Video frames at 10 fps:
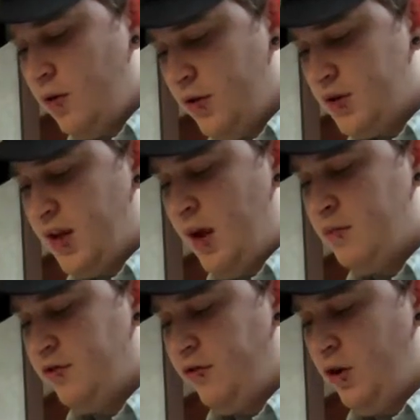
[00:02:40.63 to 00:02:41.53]
this game
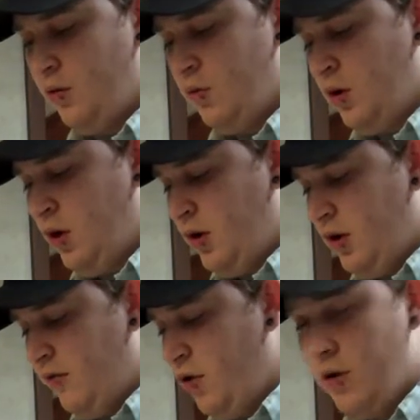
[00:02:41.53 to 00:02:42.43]
is for you.
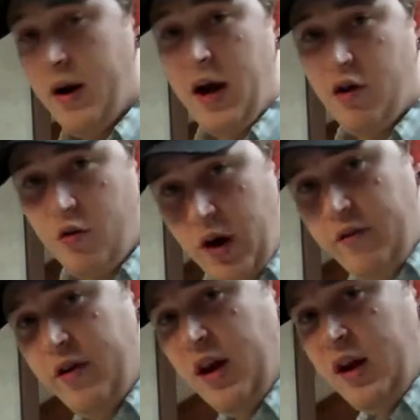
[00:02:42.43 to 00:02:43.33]
If you are not
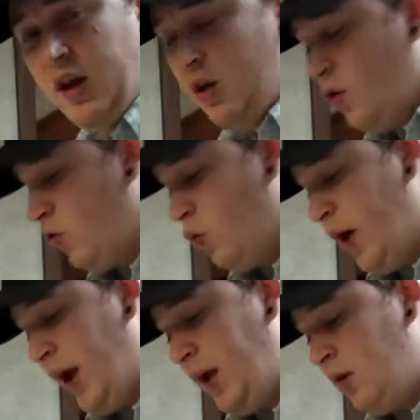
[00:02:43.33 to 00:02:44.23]
creative in any
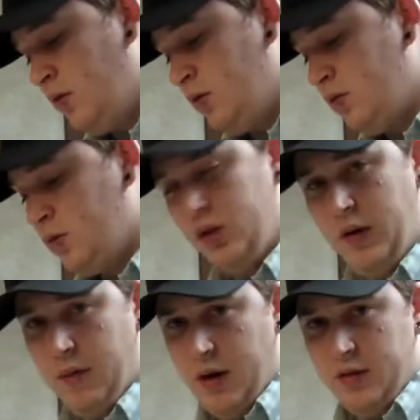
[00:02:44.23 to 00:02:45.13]
way, do
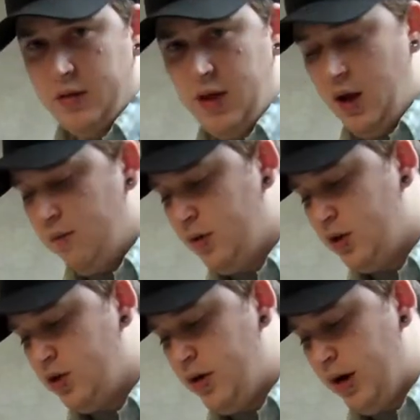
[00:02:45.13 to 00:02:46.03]
not buy this game,
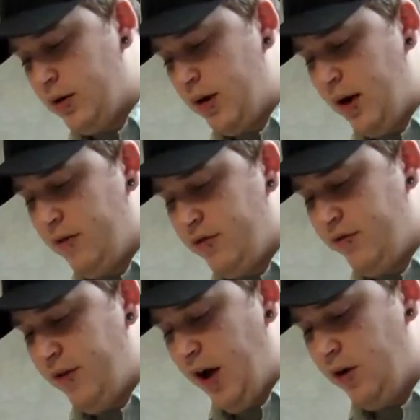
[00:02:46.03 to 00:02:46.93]
because you're not going to have
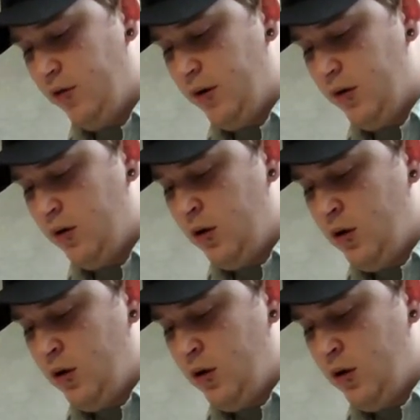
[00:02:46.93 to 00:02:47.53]
the value in it.